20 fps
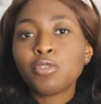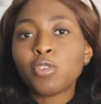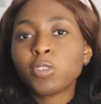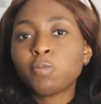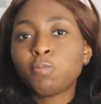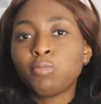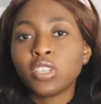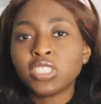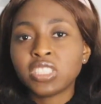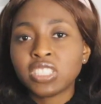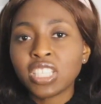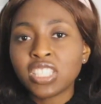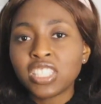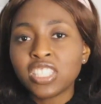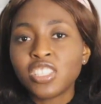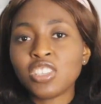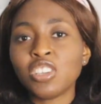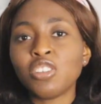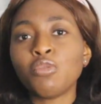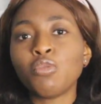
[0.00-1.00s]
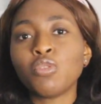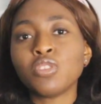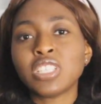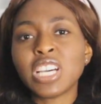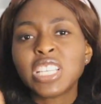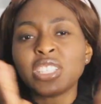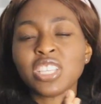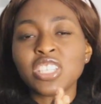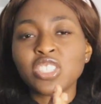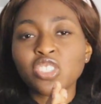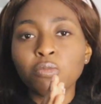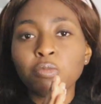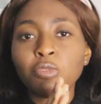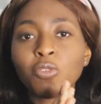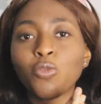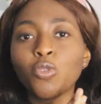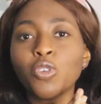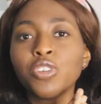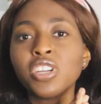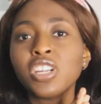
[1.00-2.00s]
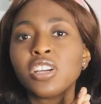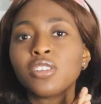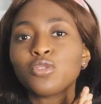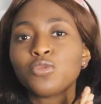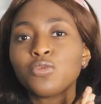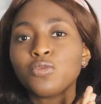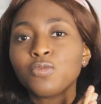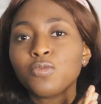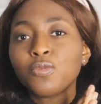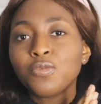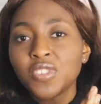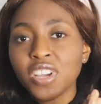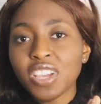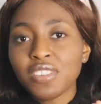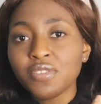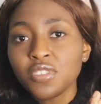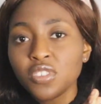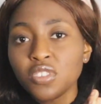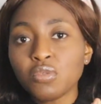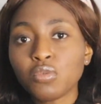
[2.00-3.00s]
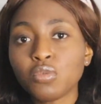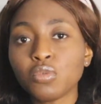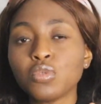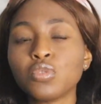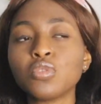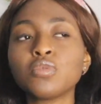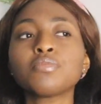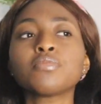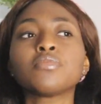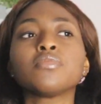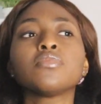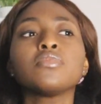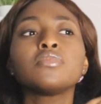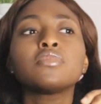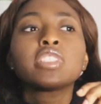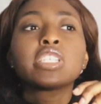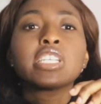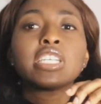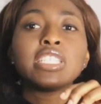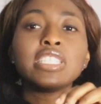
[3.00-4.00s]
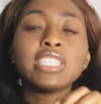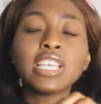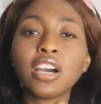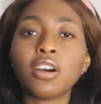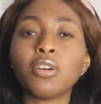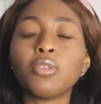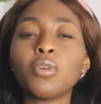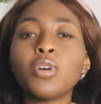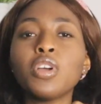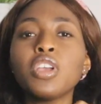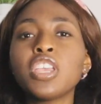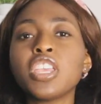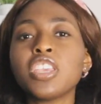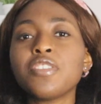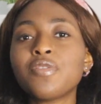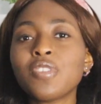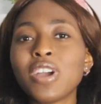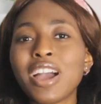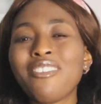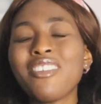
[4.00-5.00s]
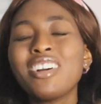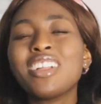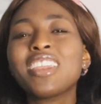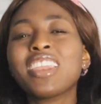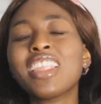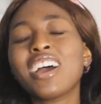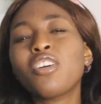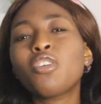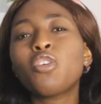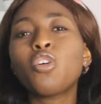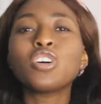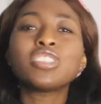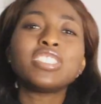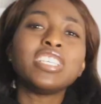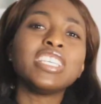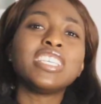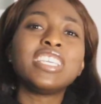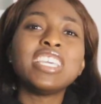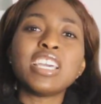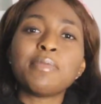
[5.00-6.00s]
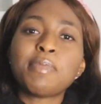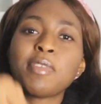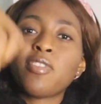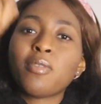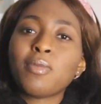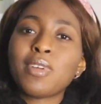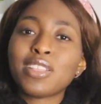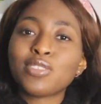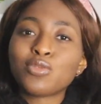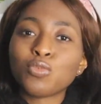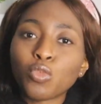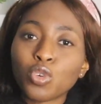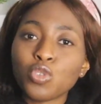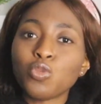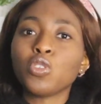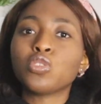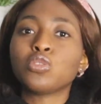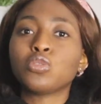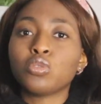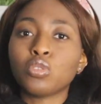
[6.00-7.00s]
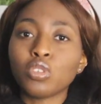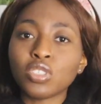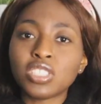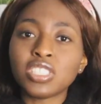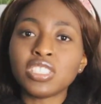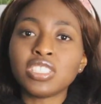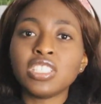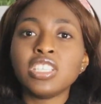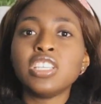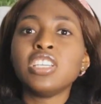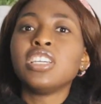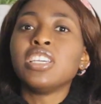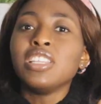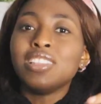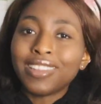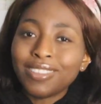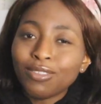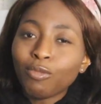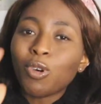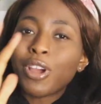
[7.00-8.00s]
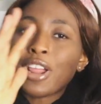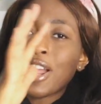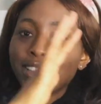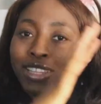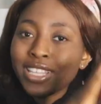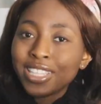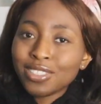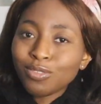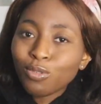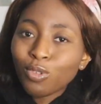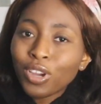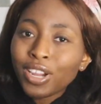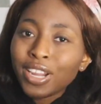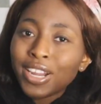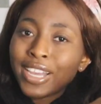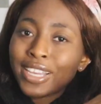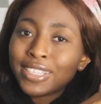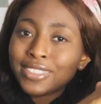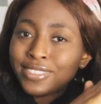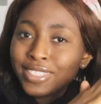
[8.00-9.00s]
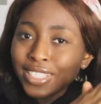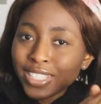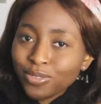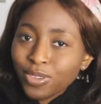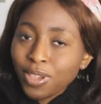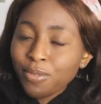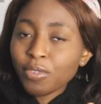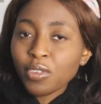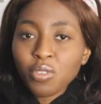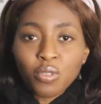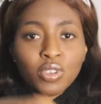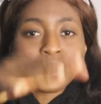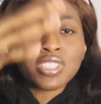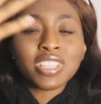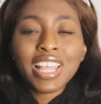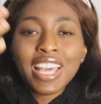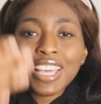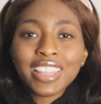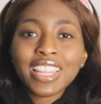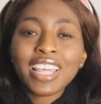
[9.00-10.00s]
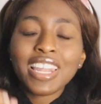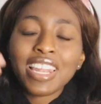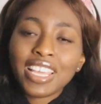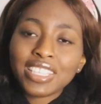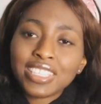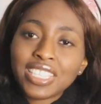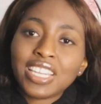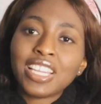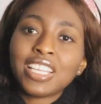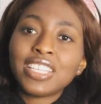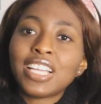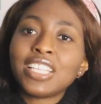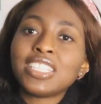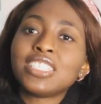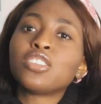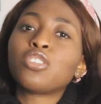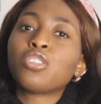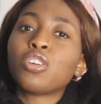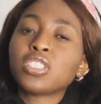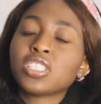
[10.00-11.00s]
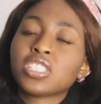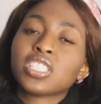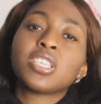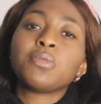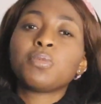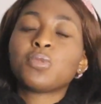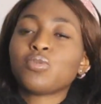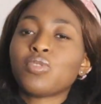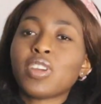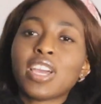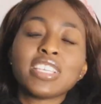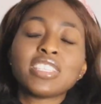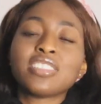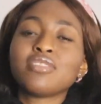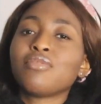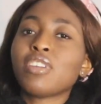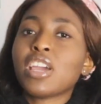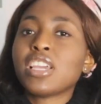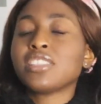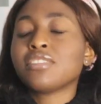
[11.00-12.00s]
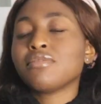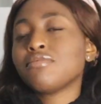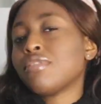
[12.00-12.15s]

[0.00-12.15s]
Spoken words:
euros plus 30 euros. That's the sum of 105 euros. Now, if you have another course again, apart from that one you want to study, 135 euros. Like that, the cost keeps rising,